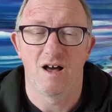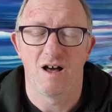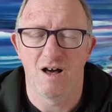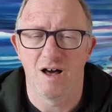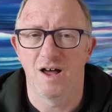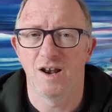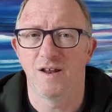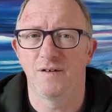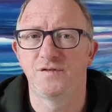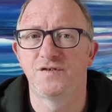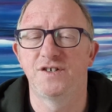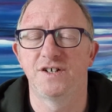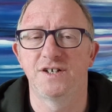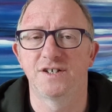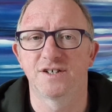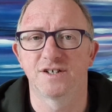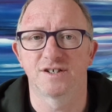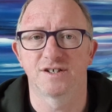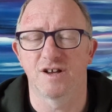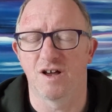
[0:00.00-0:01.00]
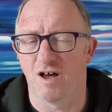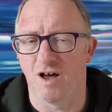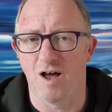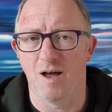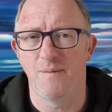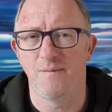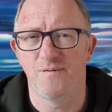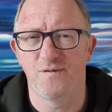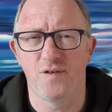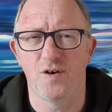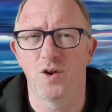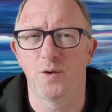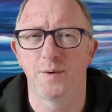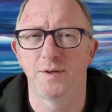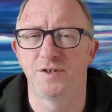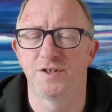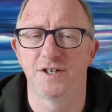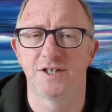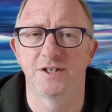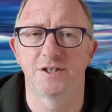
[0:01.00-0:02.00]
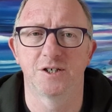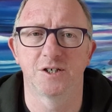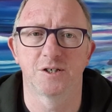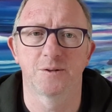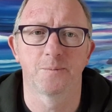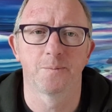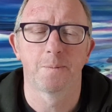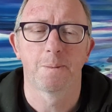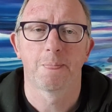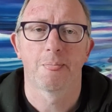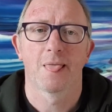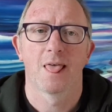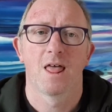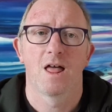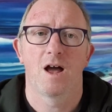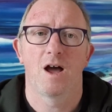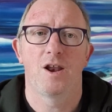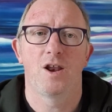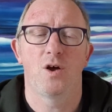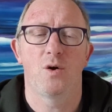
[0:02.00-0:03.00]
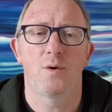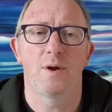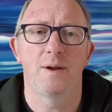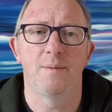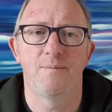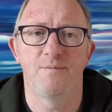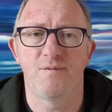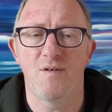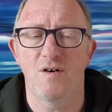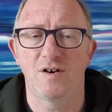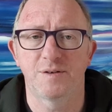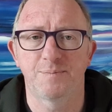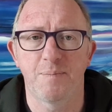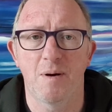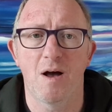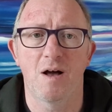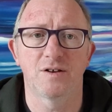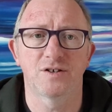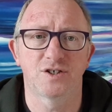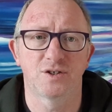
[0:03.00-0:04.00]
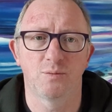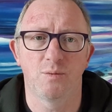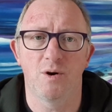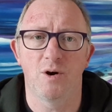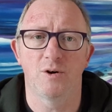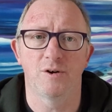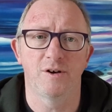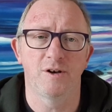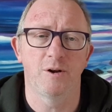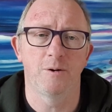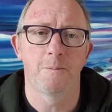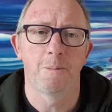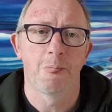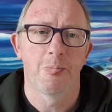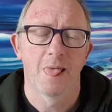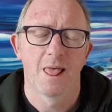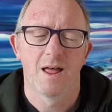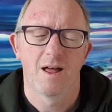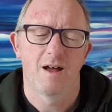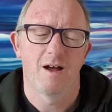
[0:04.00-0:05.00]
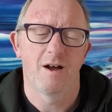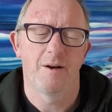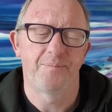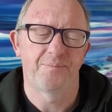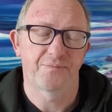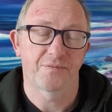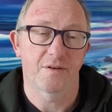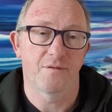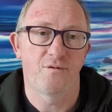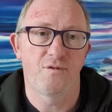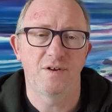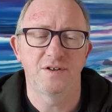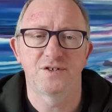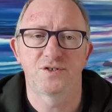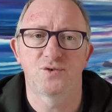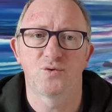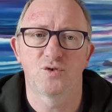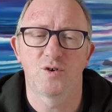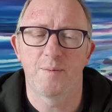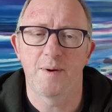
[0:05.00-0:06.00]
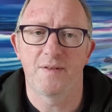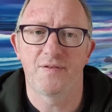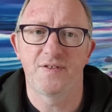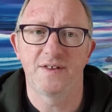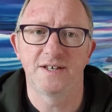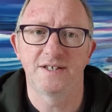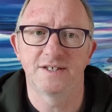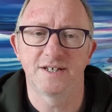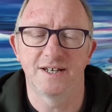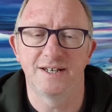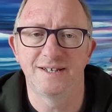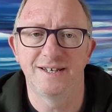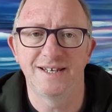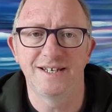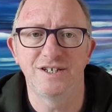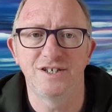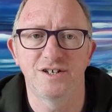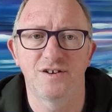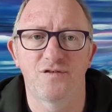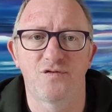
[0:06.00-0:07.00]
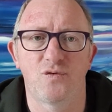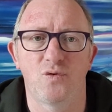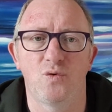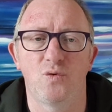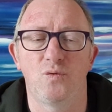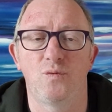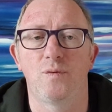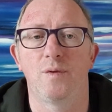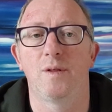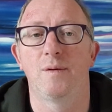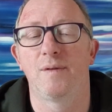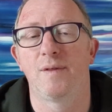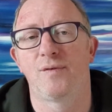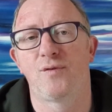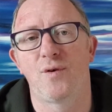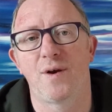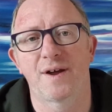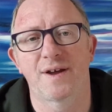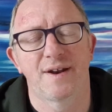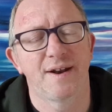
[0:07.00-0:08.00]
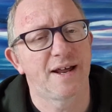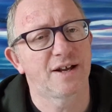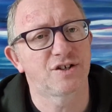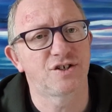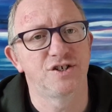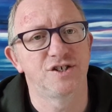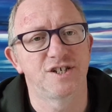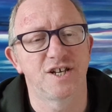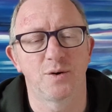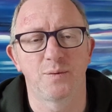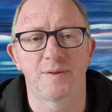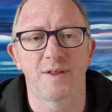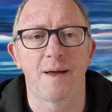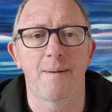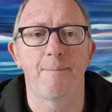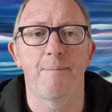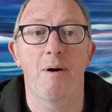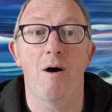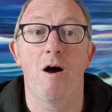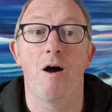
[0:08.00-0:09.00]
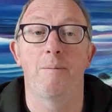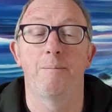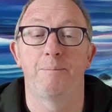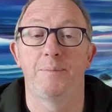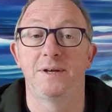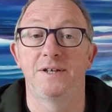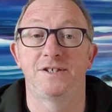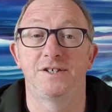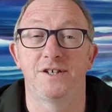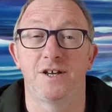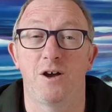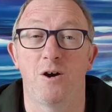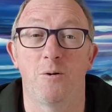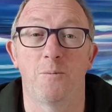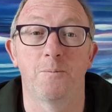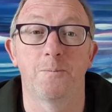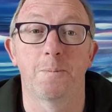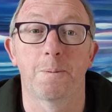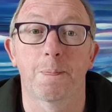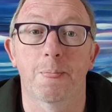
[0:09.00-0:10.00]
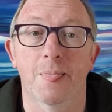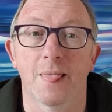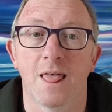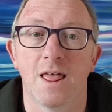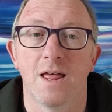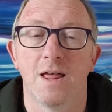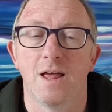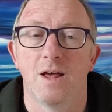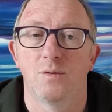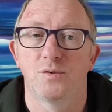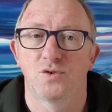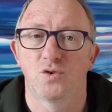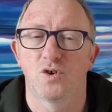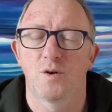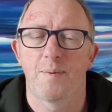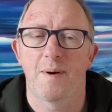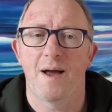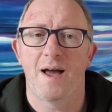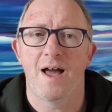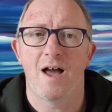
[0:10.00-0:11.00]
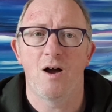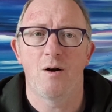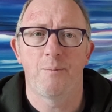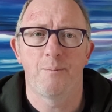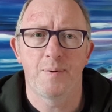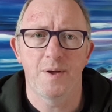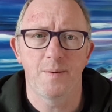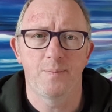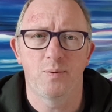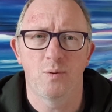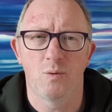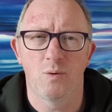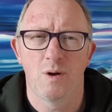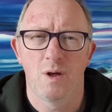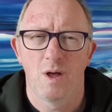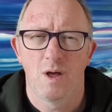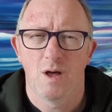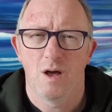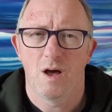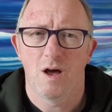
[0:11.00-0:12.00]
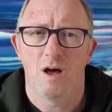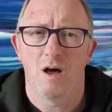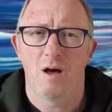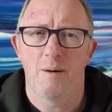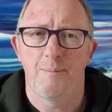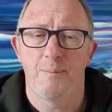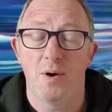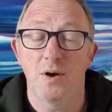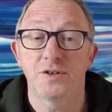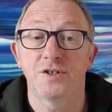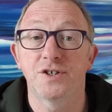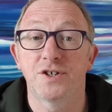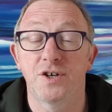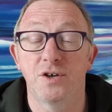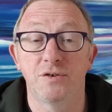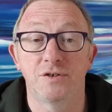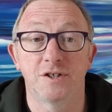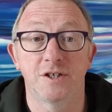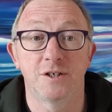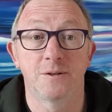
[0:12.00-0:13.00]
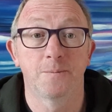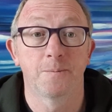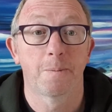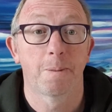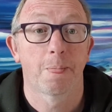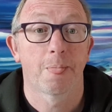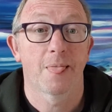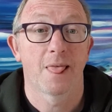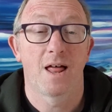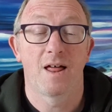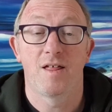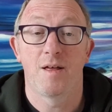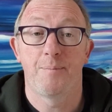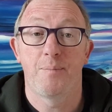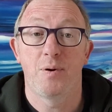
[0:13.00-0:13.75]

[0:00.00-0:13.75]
I love Jesus, I'm following Jesus. I know in various parts of the world, I know um, friends talk about things in India through through our connections there with Ampart and PTL, talk about how people are persecuted and they're